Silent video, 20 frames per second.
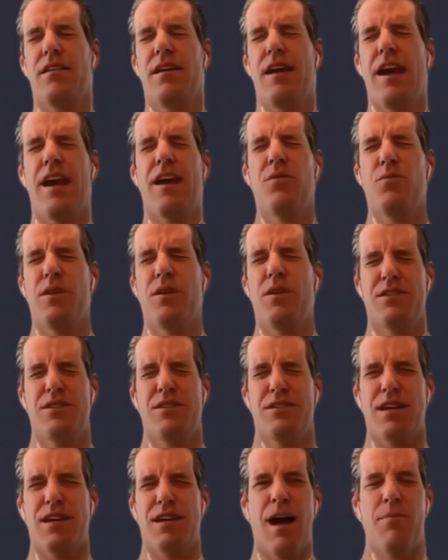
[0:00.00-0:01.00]
can we
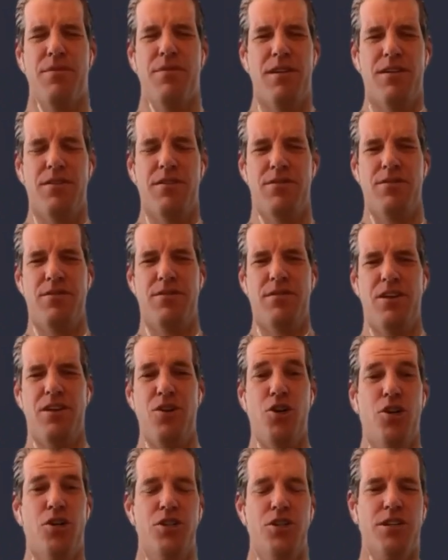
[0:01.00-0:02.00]
stop this
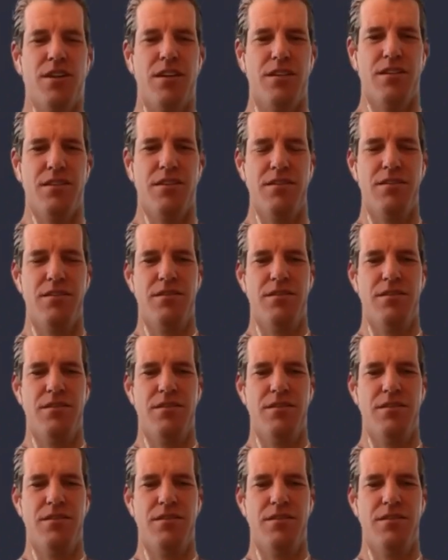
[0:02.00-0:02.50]
inertia?